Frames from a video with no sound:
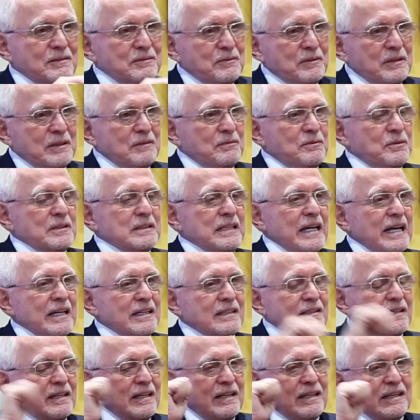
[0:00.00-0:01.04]
we, we
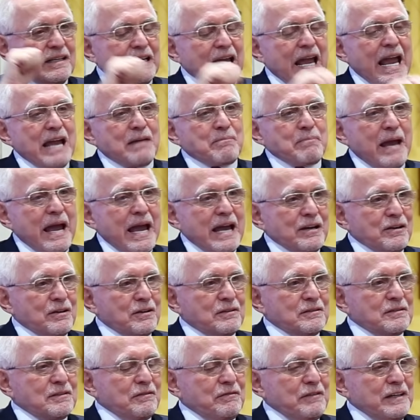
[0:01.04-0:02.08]
take the
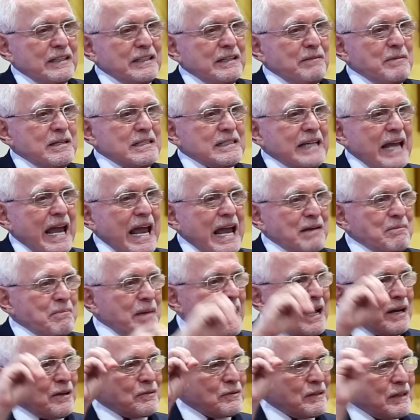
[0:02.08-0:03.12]
gangbanger, the Vietnamese
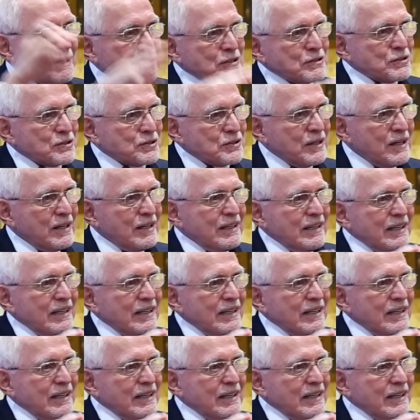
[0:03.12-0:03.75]
gangbanger this,